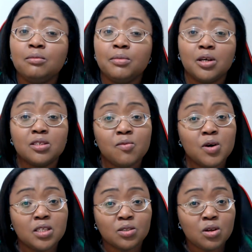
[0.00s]
because of
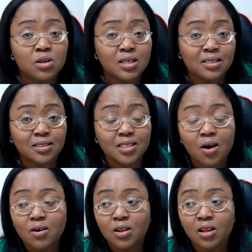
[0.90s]
what is going on in the
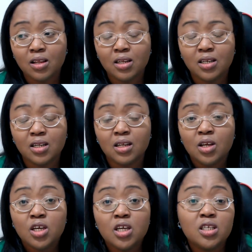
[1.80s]
south, in
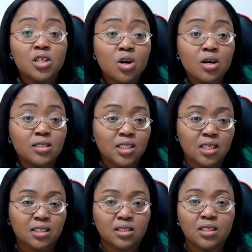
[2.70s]
the
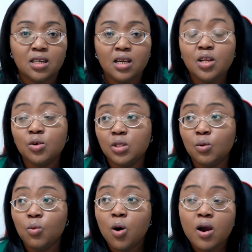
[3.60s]
northeast. The
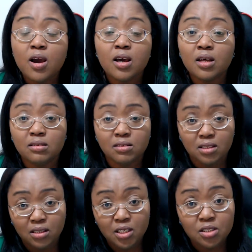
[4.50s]
war,
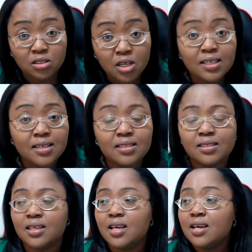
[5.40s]
the
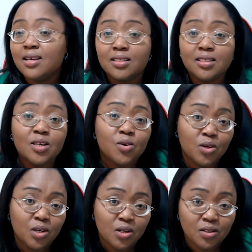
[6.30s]
insurgency is still
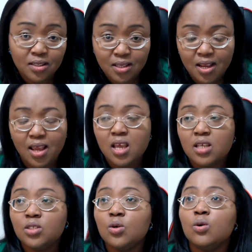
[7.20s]
going on there.
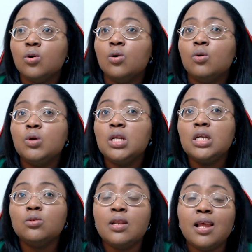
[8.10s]
So we
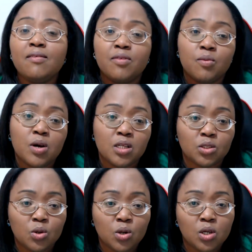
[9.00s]
need to learn from what
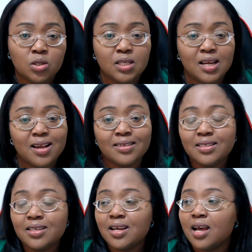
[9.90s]
is going on there and
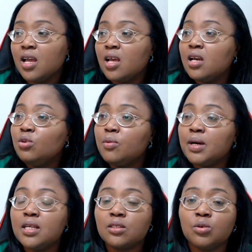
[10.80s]
see that
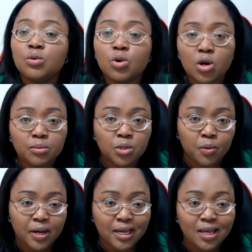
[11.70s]
nobody is going to come to
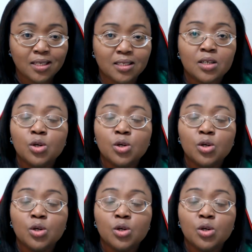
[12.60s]
our aid,